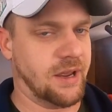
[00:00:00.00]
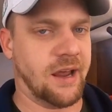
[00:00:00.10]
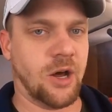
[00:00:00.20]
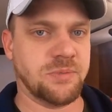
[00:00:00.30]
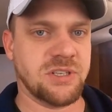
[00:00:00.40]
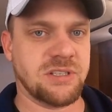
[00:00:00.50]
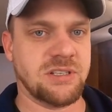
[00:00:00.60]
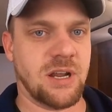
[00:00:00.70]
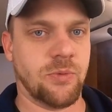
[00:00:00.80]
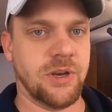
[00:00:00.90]
It helps us
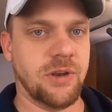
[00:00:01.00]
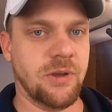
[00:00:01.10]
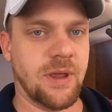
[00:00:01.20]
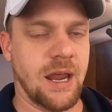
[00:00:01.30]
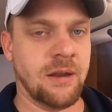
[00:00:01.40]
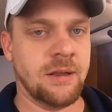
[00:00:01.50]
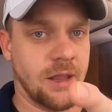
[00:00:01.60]
a ton when you do that.